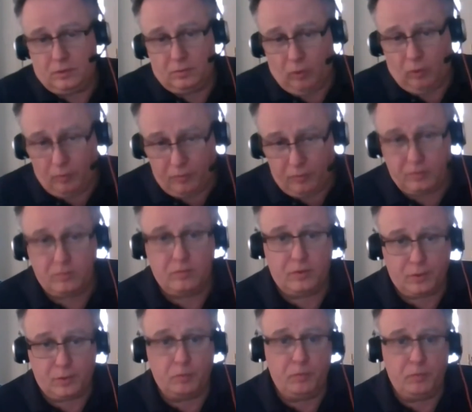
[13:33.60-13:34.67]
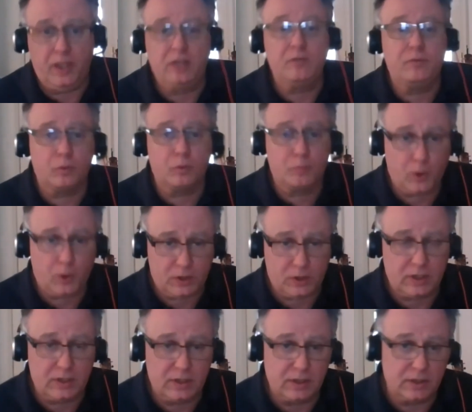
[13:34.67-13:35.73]
often through painful
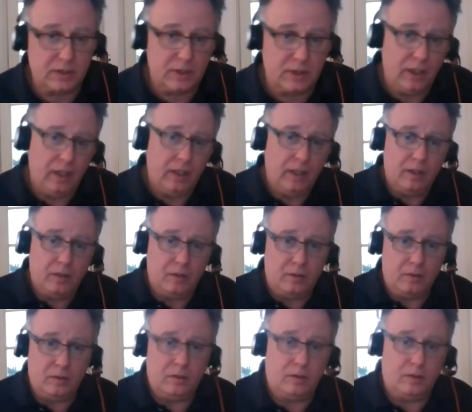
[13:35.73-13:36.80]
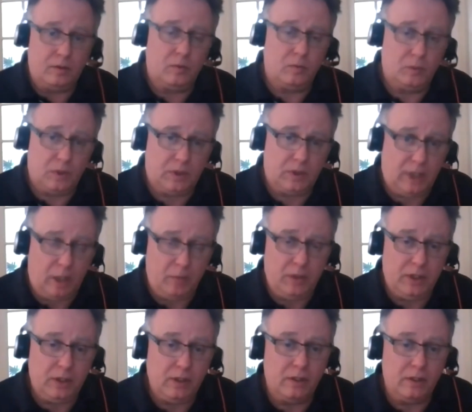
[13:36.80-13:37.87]
processes uh, coming
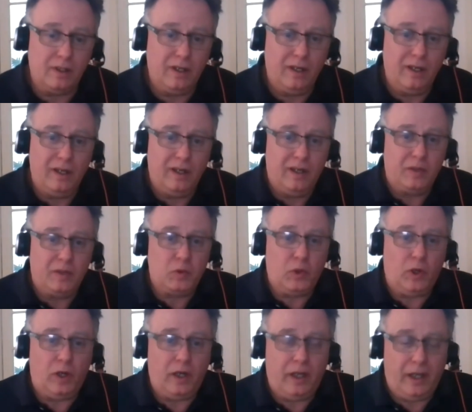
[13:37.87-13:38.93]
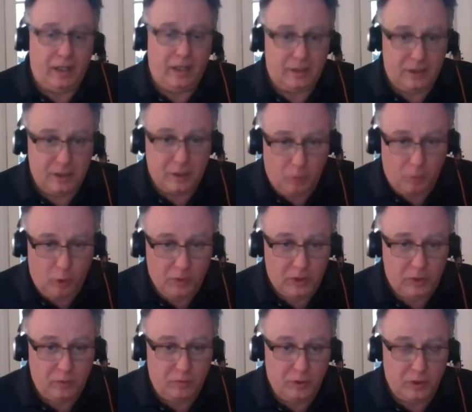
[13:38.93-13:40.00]
here, at, in the moment
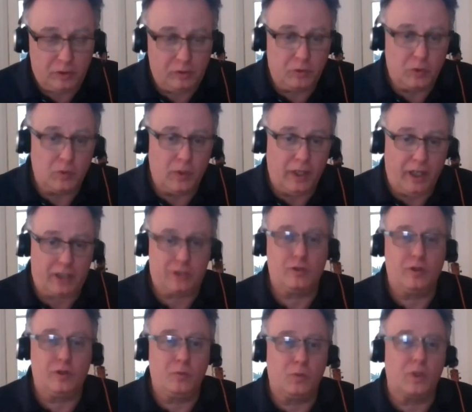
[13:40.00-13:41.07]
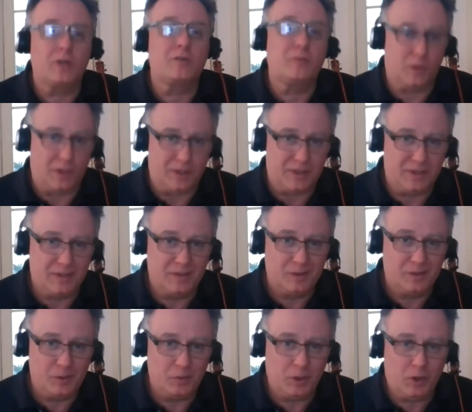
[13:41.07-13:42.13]
of interview actually work for us
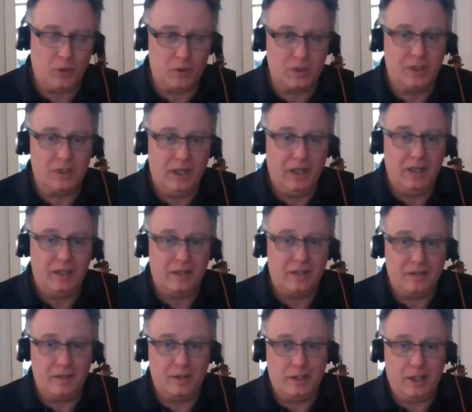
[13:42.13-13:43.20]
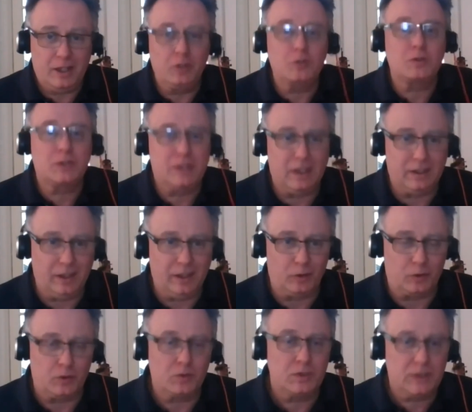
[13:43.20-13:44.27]
because then you stand out.
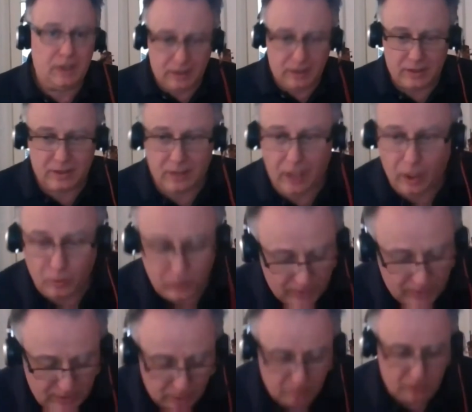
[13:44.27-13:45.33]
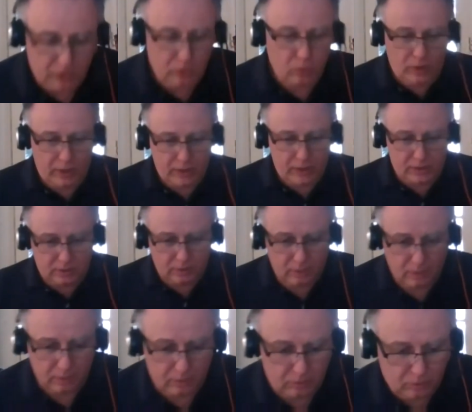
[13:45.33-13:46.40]
You stand out as somebody who has
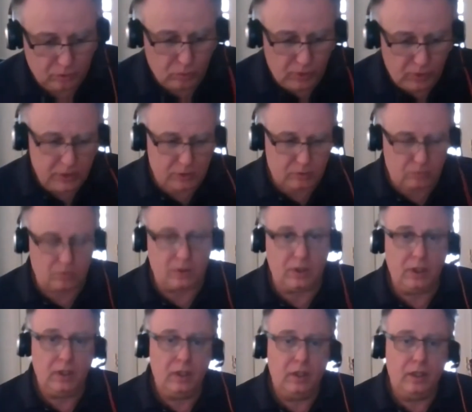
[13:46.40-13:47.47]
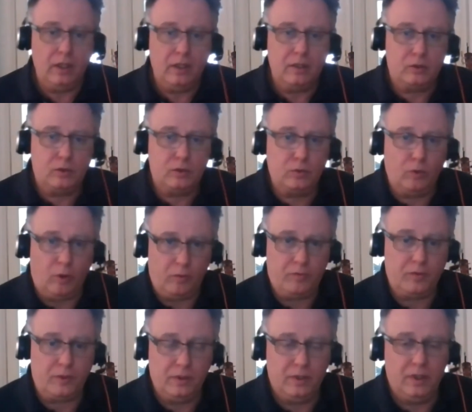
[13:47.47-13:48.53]
true history to
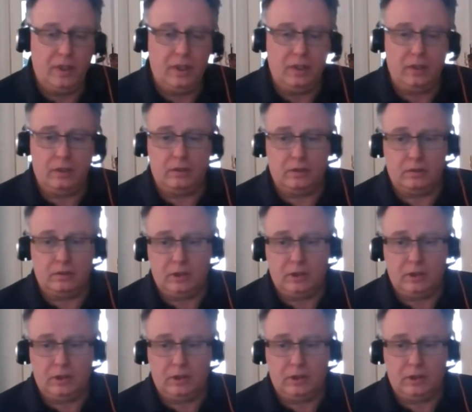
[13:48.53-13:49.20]
offer, uh,